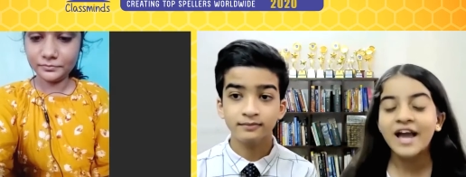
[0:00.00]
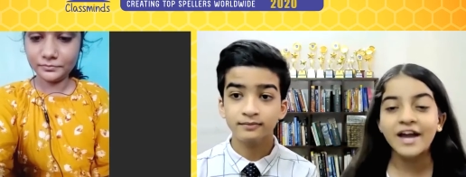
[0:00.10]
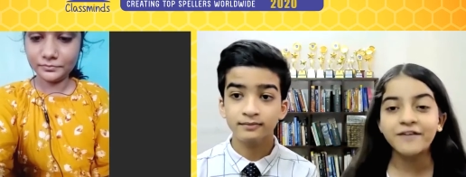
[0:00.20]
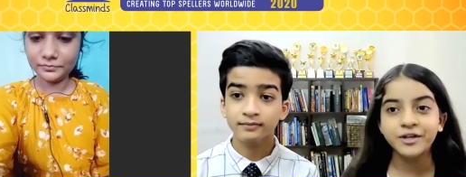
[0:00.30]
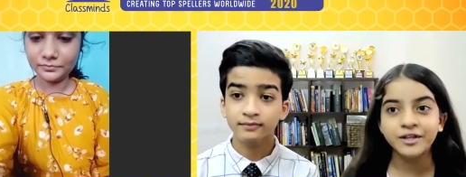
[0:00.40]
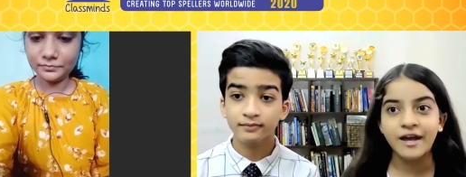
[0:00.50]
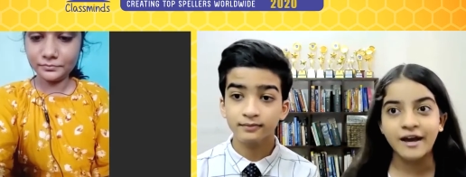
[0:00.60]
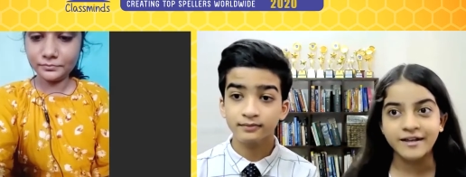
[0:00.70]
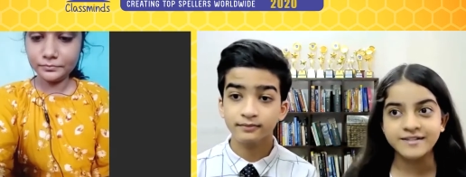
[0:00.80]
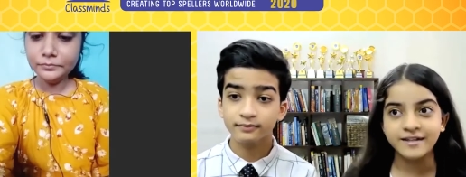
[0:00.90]
Speaker 1: I've got to
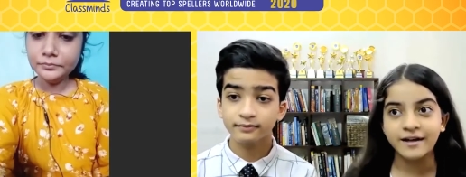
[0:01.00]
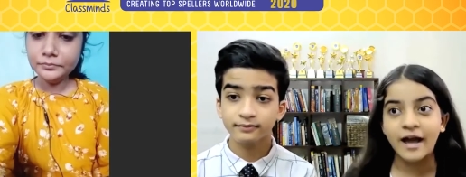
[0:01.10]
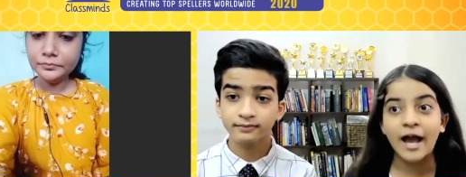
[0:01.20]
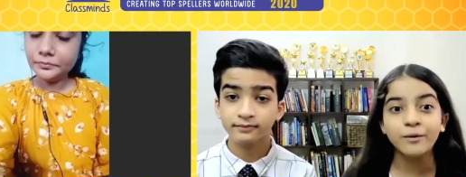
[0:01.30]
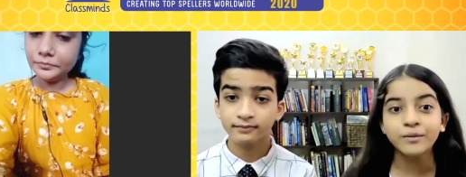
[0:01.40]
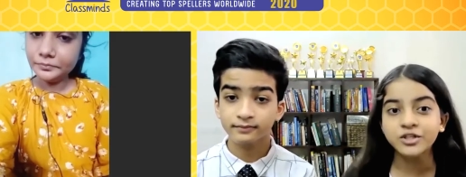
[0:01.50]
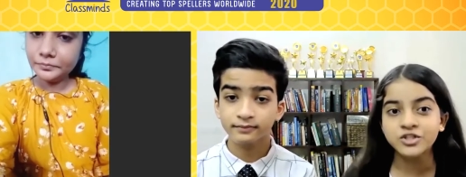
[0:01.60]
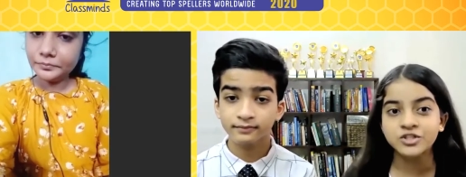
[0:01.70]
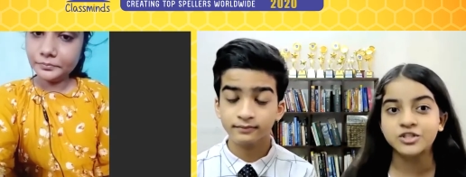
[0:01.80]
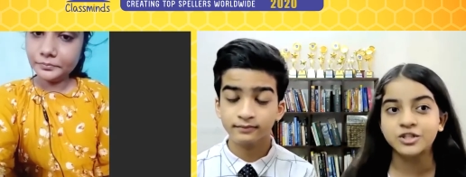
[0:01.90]
ask, how
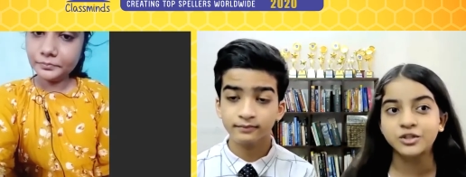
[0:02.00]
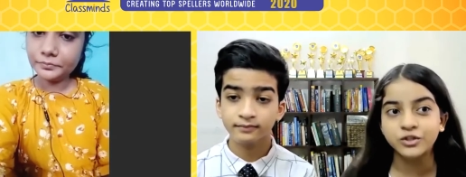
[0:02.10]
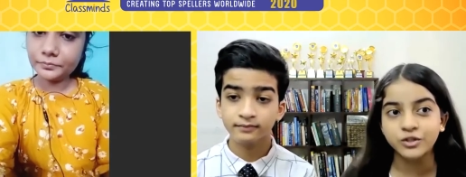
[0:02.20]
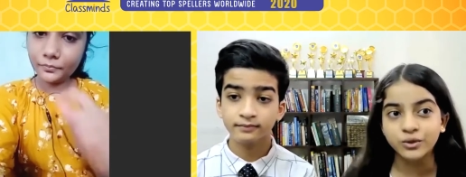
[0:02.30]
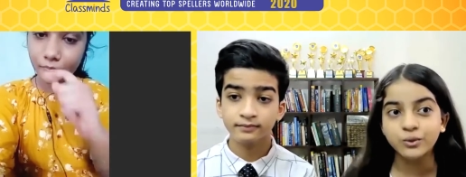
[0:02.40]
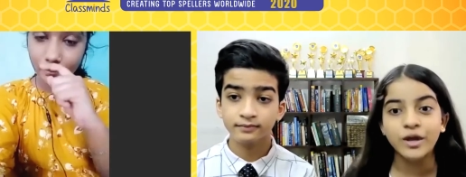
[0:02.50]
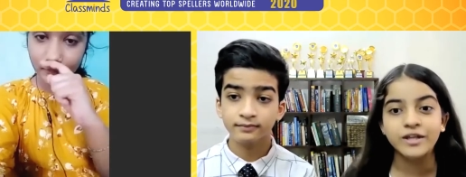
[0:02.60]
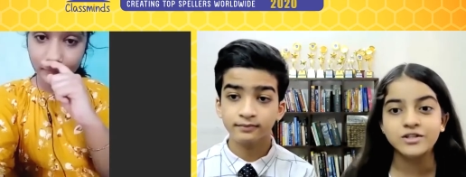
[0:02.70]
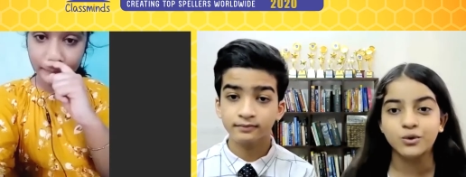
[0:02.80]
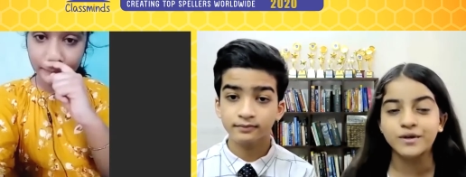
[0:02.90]
much do you
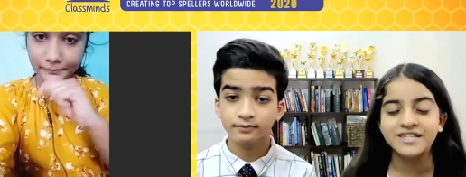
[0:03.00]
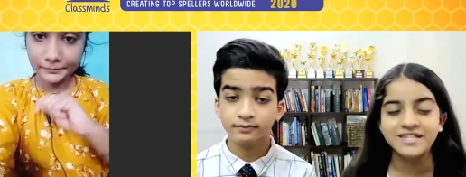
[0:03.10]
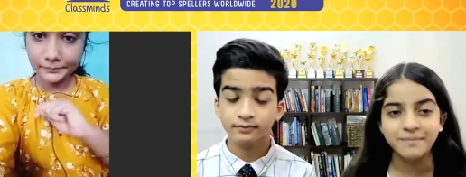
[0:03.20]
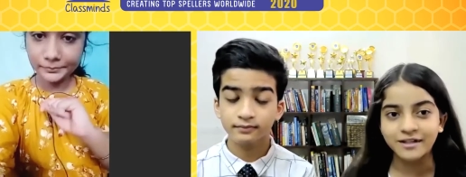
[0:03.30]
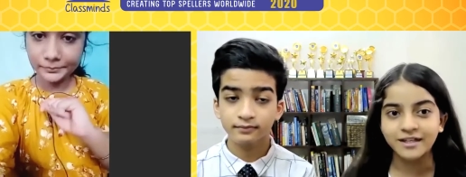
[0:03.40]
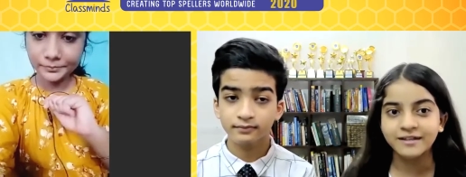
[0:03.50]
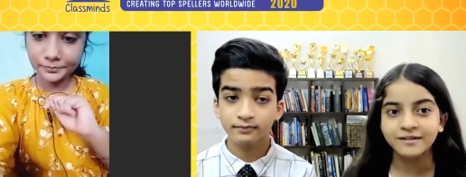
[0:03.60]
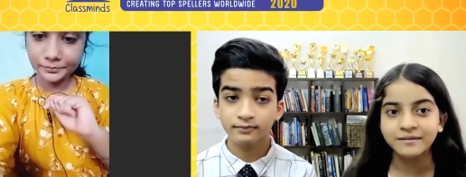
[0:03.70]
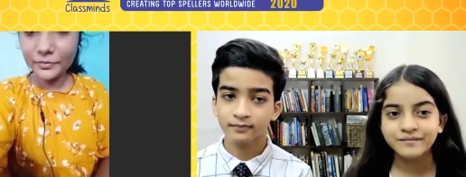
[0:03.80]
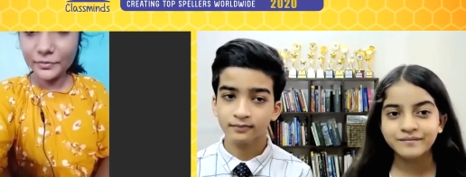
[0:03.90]
enjoy spelling?
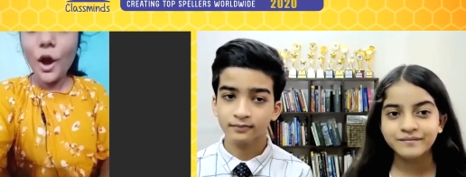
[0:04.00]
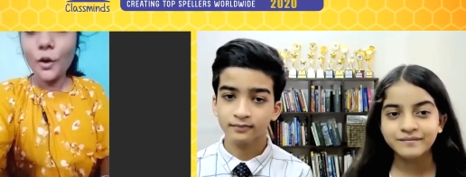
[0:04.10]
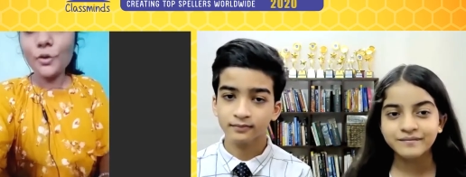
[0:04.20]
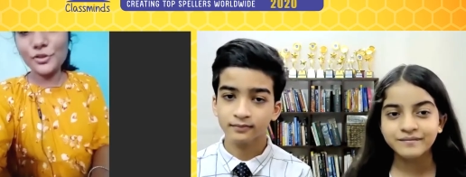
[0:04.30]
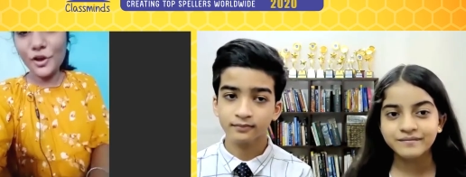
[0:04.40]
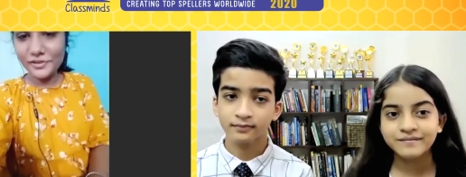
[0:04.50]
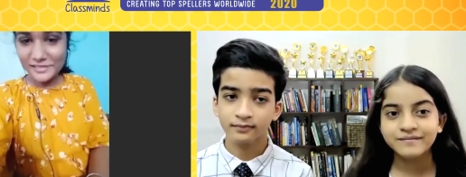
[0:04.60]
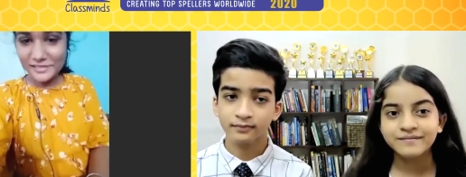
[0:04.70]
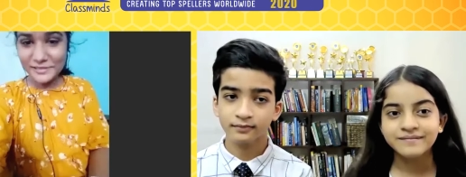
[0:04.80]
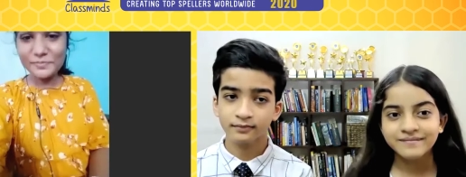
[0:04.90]
Speaker 2: Oh, sorry,
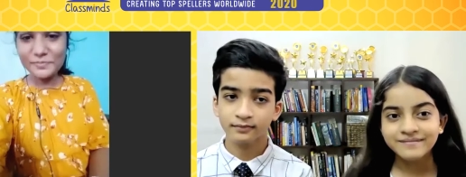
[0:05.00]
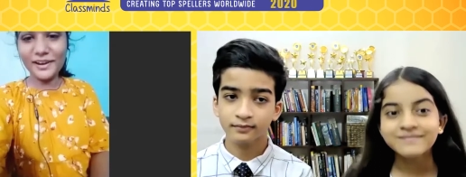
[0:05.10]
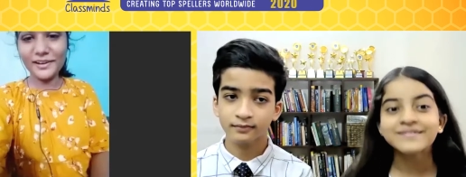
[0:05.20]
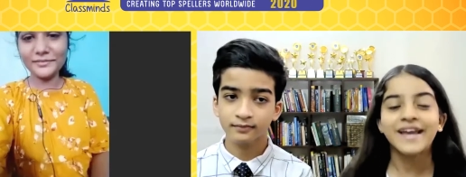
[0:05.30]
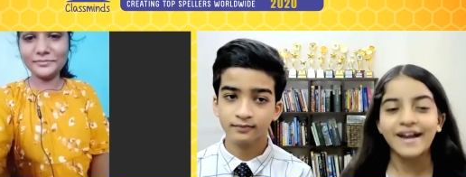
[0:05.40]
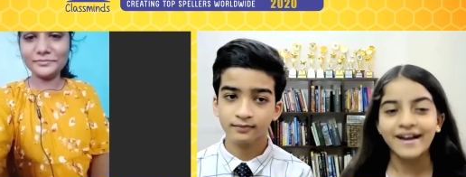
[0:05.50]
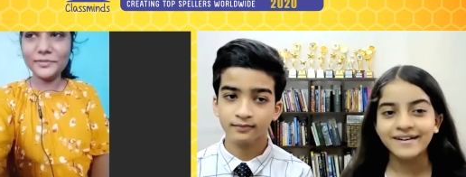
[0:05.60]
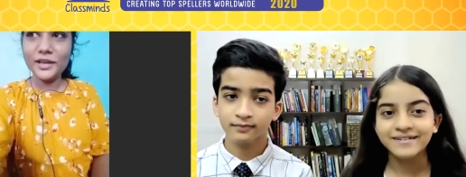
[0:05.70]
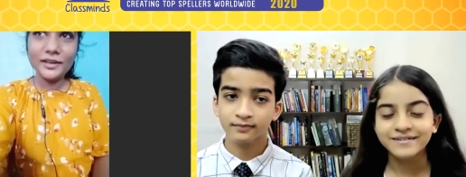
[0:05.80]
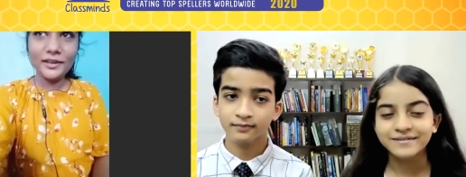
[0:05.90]
spelling. Yeah.
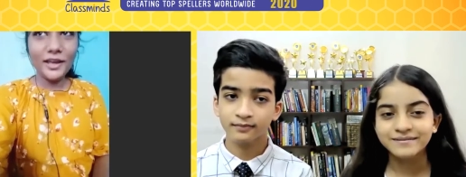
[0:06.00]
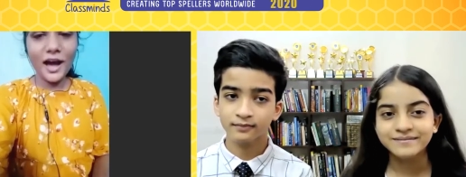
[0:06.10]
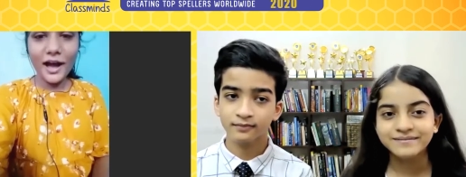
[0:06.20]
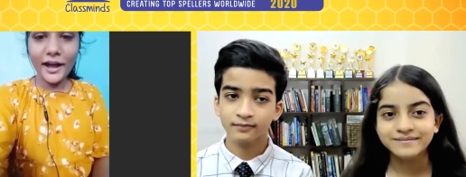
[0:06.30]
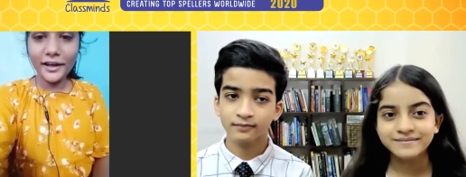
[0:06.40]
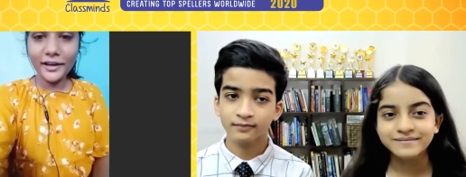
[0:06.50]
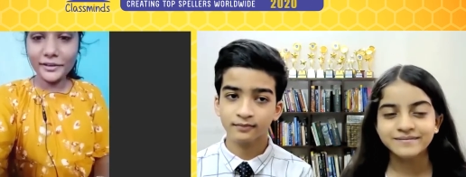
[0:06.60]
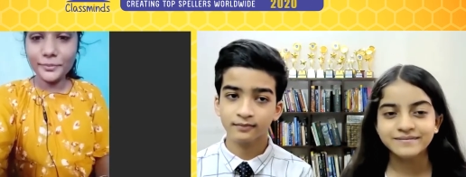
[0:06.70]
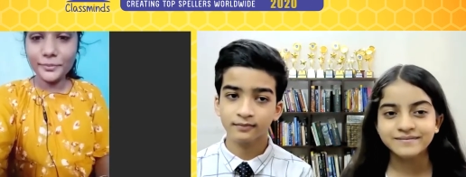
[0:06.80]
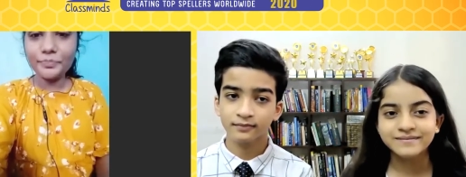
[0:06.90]
Yeah,
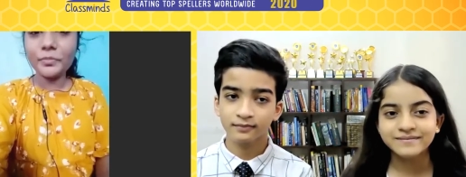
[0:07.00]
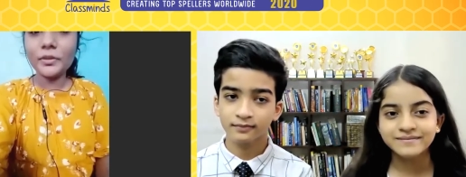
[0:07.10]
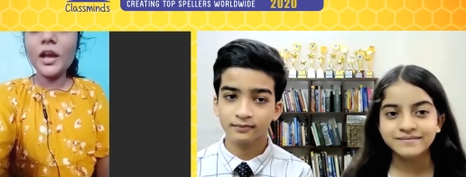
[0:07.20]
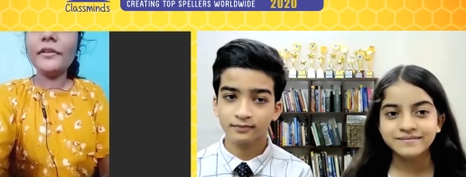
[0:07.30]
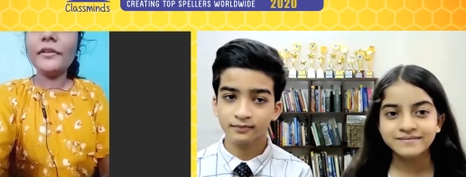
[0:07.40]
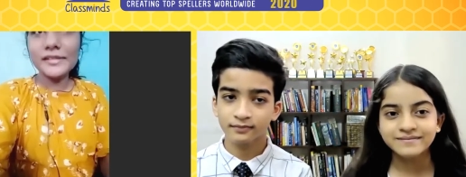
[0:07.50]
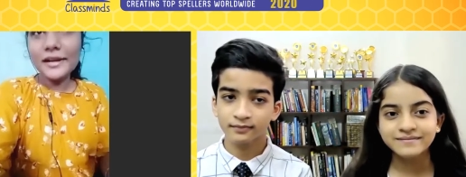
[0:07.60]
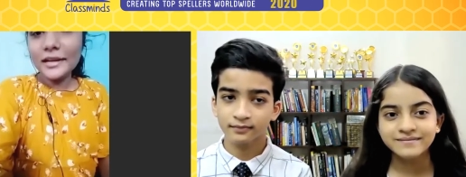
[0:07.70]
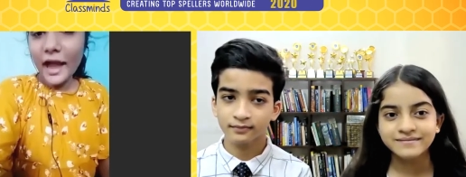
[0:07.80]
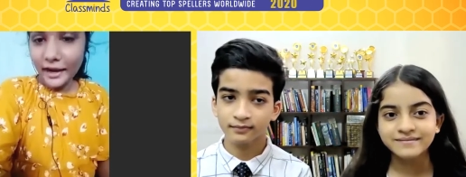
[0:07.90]
recently I
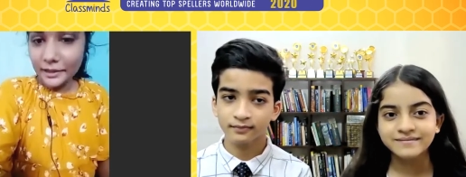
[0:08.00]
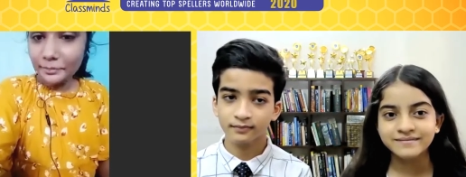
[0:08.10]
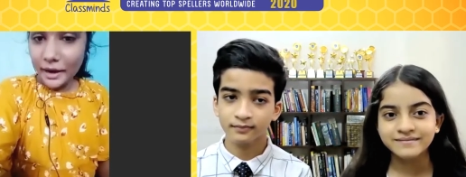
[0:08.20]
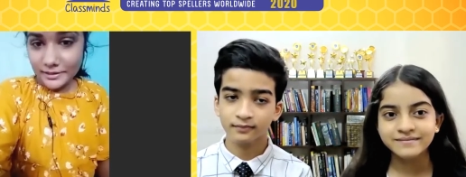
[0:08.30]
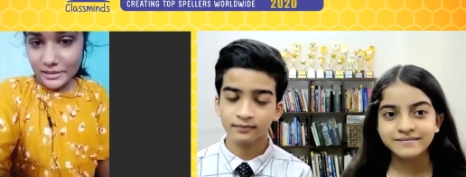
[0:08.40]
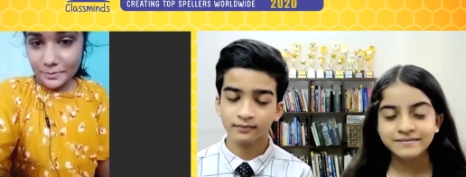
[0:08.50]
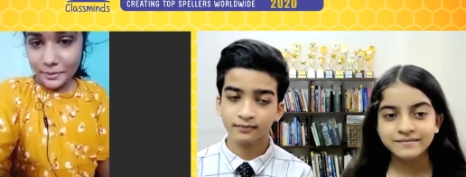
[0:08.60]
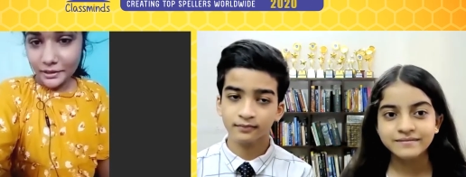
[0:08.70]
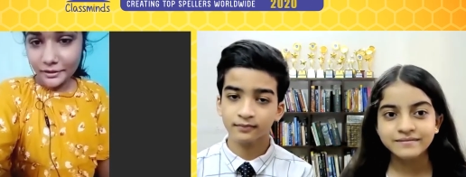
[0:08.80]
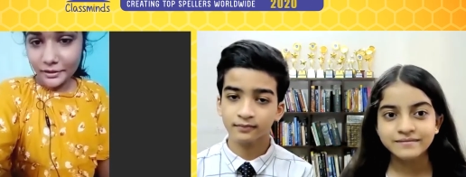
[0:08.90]
had participated
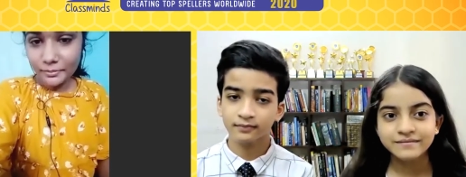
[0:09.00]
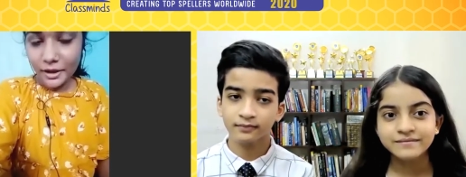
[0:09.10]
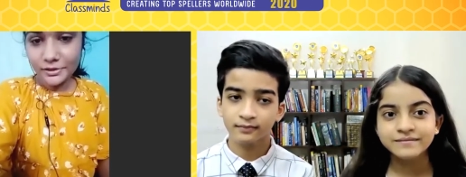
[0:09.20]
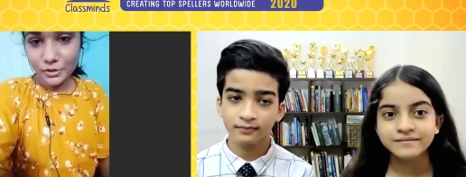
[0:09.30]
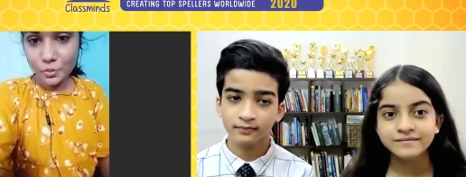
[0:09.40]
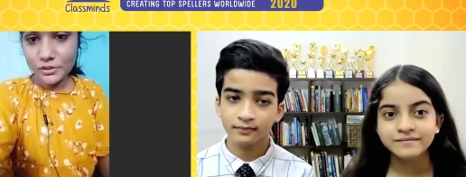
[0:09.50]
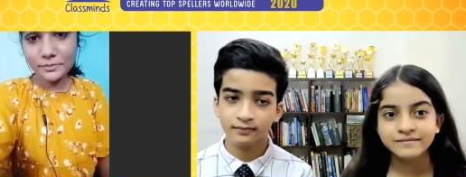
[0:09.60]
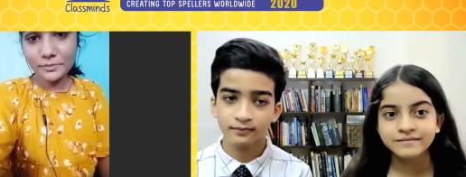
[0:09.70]
in my school Spell